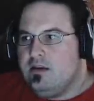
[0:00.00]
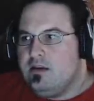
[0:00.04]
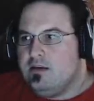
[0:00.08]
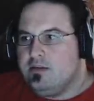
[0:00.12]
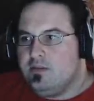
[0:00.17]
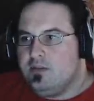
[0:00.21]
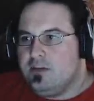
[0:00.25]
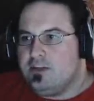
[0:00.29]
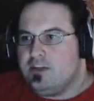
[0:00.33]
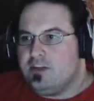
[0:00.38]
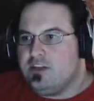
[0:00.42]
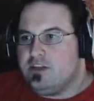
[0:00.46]

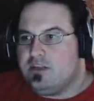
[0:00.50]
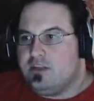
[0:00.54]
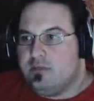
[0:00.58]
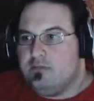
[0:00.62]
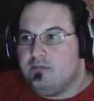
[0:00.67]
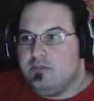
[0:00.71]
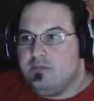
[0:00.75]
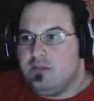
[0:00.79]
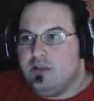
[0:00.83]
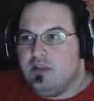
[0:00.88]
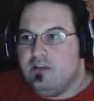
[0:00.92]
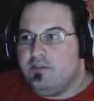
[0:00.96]
As much as
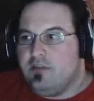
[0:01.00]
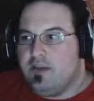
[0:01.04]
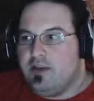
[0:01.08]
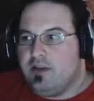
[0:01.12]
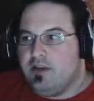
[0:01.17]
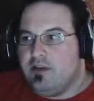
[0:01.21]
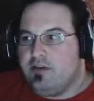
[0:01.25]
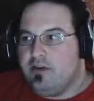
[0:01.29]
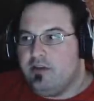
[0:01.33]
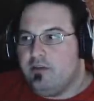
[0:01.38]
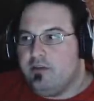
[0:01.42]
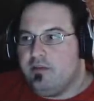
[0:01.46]
I loved
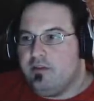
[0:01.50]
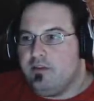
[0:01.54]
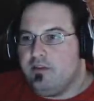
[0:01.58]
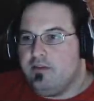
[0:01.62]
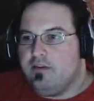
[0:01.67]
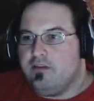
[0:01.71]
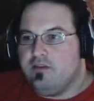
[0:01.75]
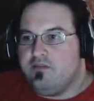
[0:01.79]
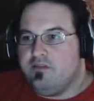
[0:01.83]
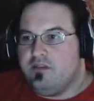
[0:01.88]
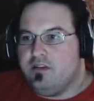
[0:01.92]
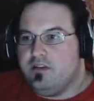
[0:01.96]
my
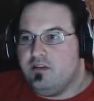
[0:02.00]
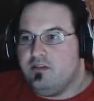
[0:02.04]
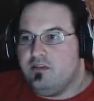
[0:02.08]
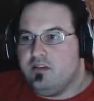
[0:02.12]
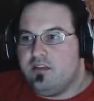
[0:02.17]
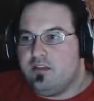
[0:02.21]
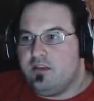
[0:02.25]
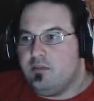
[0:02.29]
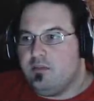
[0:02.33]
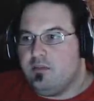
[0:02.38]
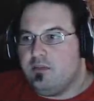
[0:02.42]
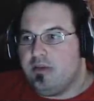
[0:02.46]
grandmother and felt
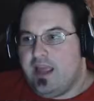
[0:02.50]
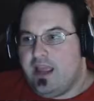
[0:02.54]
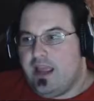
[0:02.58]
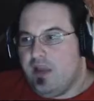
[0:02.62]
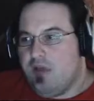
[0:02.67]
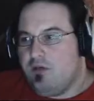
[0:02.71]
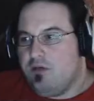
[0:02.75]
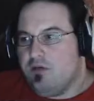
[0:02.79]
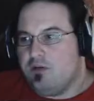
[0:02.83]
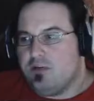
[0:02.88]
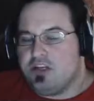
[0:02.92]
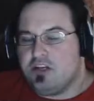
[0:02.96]
nothing but
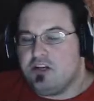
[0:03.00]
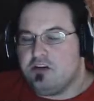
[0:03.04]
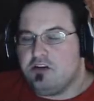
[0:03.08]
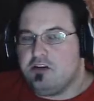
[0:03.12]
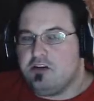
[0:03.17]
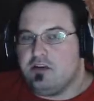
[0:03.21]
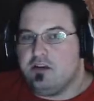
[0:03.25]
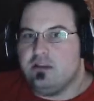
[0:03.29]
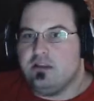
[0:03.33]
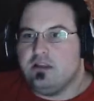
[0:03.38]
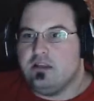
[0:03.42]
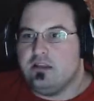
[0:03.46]
anguish at
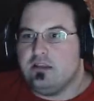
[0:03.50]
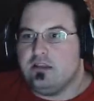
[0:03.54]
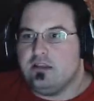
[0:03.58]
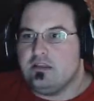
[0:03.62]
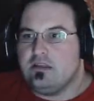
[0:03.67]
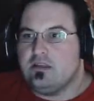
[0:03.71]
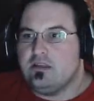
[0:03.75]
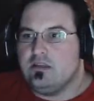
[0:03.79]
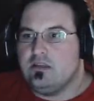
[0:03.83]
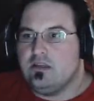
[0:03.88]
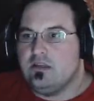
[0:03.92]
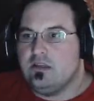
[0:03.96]
her
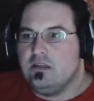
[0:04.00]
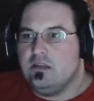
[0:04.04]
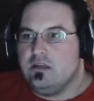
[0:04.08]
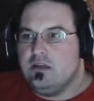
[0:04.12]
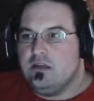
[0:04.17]
illness,